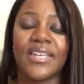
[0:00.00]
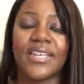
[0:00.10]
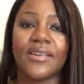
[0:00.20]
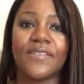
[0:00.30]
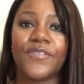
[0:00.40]

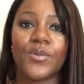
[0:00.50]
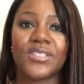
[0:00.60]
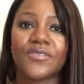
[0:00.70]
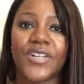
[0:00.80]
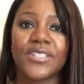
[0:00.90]
Now, if you
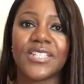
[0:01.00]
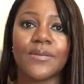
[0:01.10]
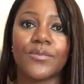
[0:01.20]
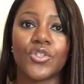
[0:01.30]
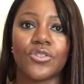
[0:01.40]
want to find
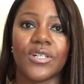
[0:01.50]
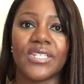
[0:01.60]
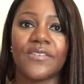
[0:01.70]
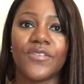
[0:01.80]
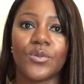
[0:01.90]
out more,
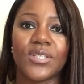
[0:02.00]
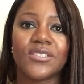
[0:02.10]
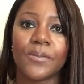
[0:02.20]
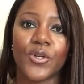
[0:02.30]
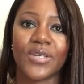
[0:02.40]
and if you want
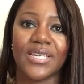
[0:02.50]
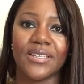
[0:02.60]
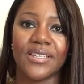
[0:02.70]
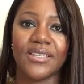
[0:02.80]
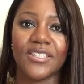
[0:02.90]
to book in
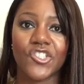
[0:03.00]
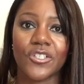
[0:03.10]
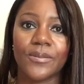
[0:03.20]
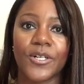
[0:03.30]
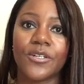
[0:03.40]
an
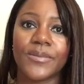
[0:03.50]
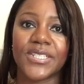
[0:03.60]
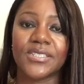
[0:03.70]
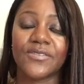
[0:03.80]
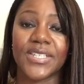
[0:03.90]
initial
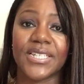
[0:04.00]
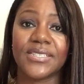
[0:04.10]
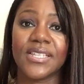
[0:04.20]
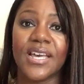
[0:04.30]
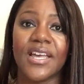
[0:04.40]
appointment for
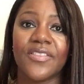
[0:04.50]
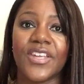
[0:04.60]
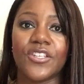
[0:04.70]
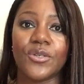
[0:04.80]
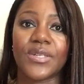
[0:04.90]
this,
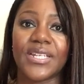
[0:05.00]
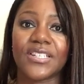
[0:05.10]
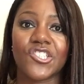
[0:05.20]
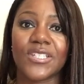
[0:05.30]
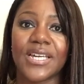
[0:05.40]
then you can
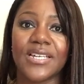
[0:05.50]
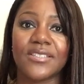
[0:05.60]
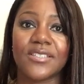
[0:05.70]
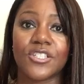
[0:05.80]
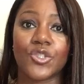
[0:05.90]
actually get in
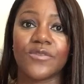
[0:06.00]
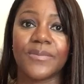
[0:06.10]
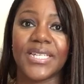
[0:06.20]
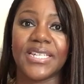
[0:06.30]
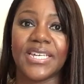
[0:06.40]
touch with
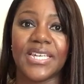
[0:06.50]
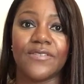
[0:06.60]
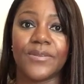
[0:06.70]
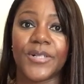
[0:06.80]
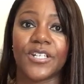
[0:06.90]
me
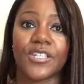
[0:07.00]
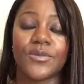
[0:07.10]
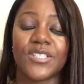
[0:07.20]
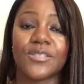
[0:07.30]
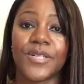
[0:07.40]
either by
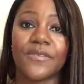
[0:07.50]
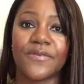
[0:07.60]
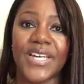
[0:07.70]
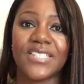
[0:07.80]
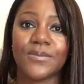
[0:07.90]
going to my
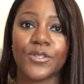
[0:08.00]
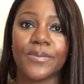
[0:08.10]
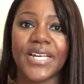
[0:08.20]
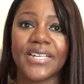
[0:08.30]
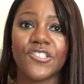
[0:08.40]
Facebook
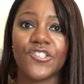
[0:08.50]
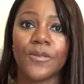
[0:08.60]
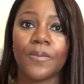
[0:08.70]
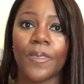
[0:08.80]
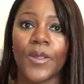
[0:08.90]
page,
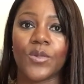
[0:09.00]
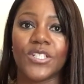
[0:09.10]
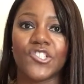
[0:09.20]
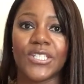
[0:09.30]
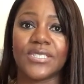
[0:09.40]

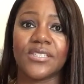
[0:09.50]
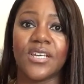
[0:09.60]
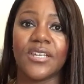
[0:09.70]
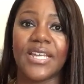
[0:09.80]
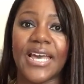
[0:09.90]
which is
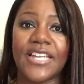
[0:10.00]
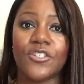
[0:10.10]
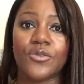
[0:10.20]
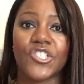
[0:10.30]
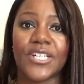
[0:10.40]

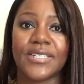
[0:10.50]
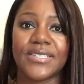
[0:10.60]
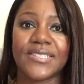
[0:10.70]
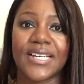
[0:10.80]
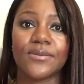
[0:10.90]
Nu
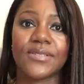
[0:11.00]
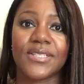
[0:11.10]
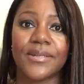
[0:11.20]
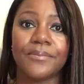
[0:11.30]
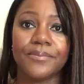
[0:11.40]
Journeys
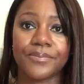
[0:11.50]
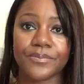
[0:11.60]
Counselling.